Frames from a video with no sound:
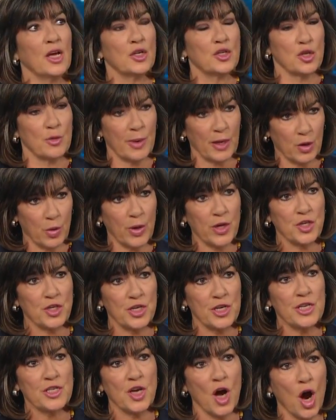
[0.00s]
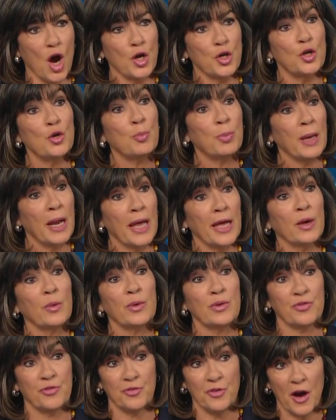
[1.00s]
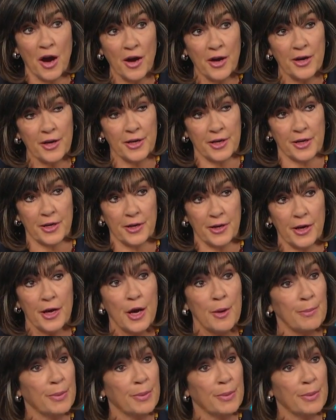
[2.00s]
So my question is, are you playing with fire here?